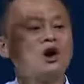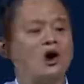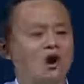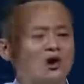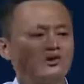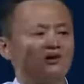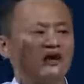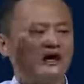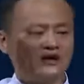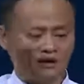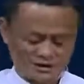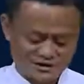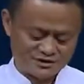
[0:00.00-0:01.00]

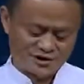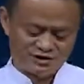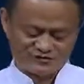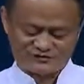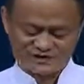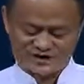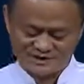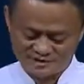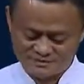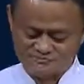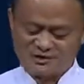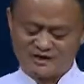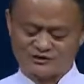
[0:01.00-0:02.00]
online and offline
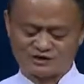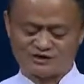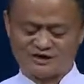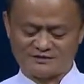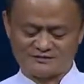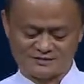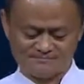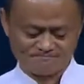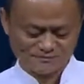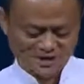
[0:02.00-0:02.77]
combined together.